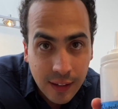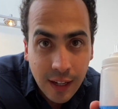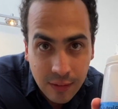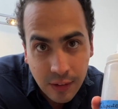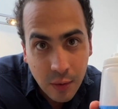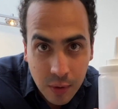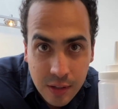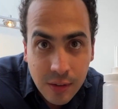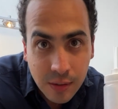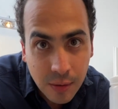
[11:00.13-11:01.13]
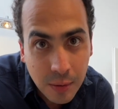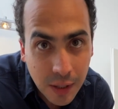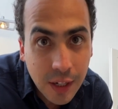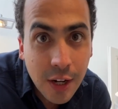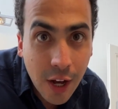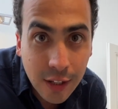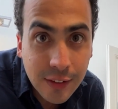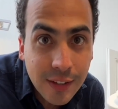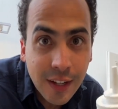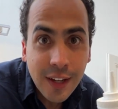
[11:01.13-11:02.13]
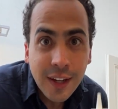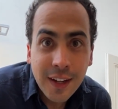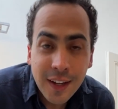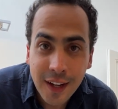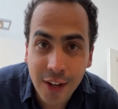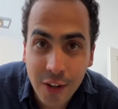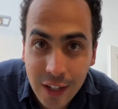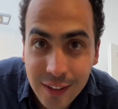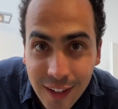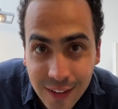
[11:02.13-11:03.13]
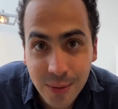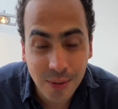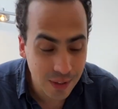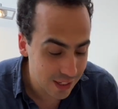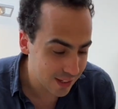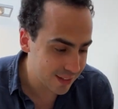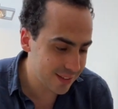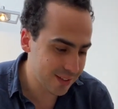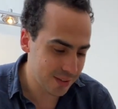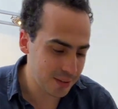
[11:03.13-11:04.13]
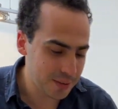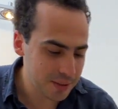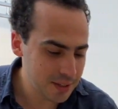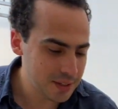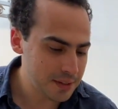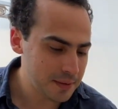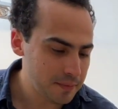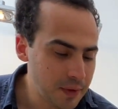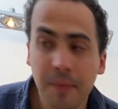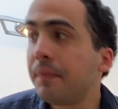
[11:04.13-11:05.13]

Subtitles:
kind of like when it's already not a good idea to eat it. So yeah.